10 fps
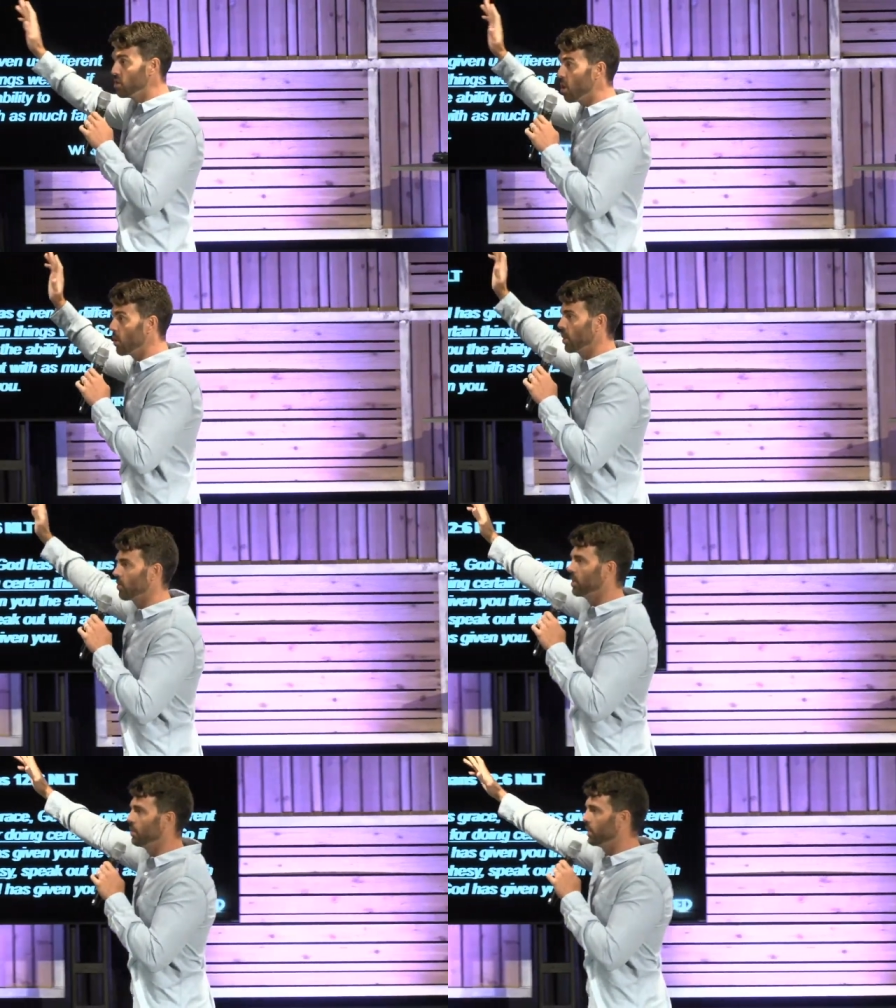what your
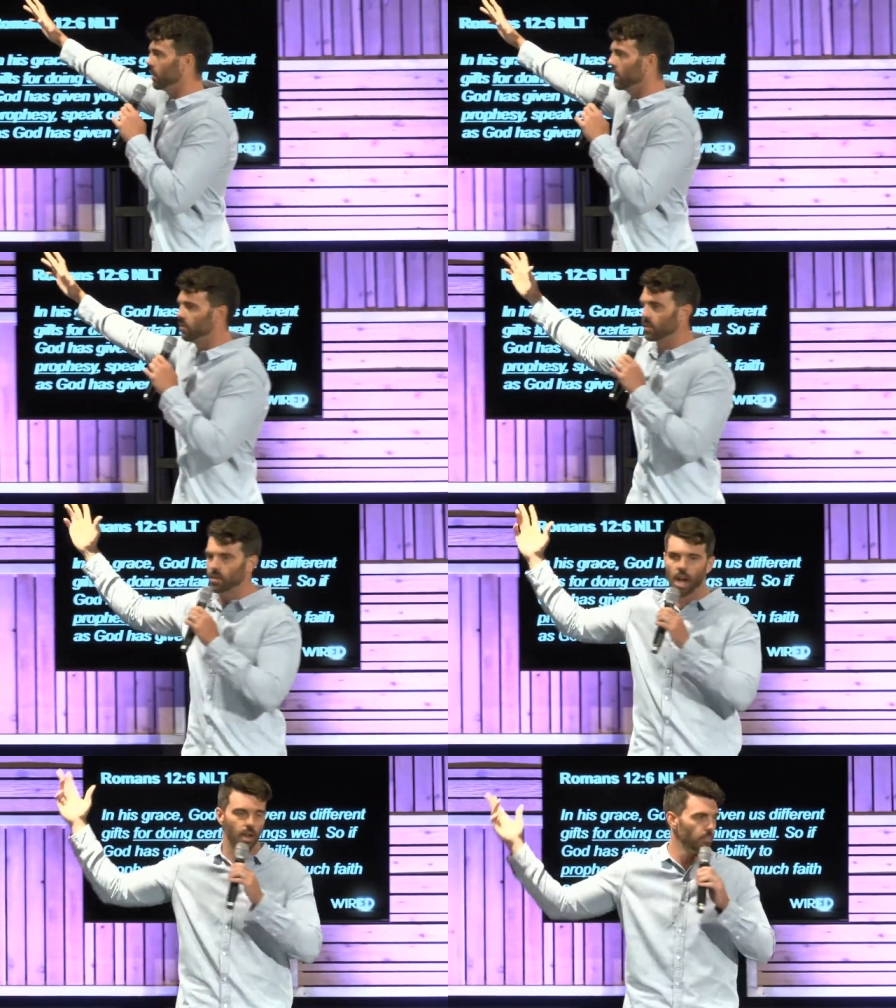redemptive gift is. All
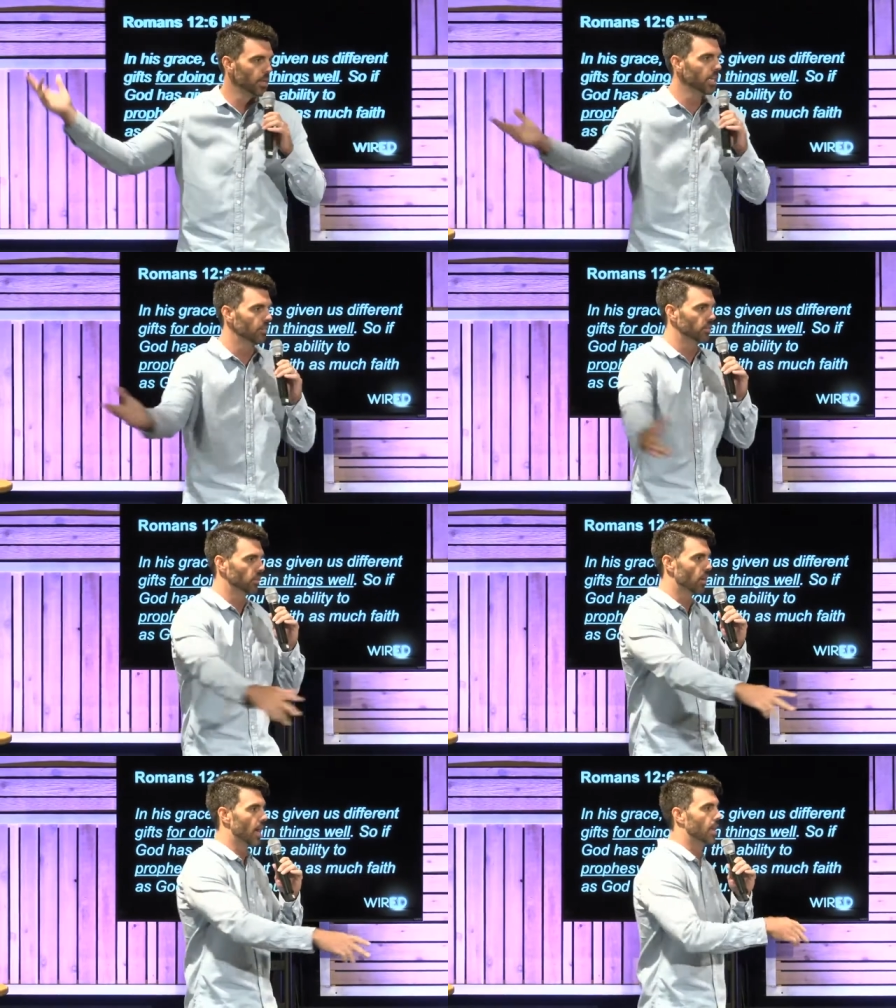right, many of you,
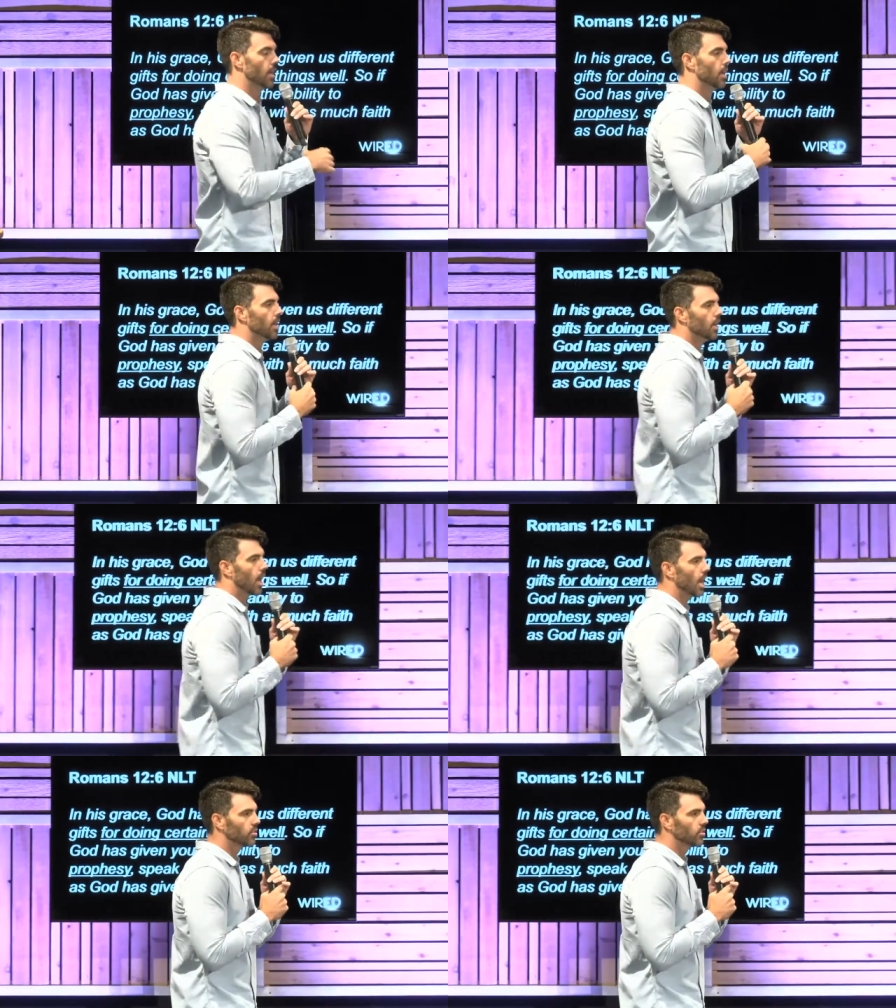right? All right, so